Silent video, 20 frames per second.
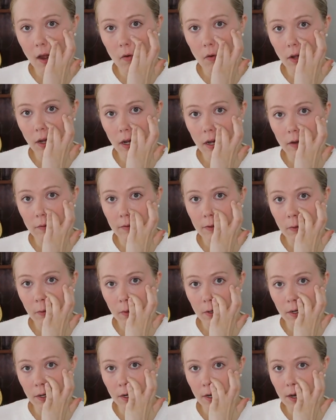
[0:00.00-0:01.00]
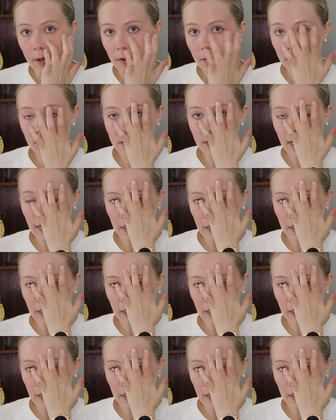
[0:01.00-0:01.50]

out of your nose,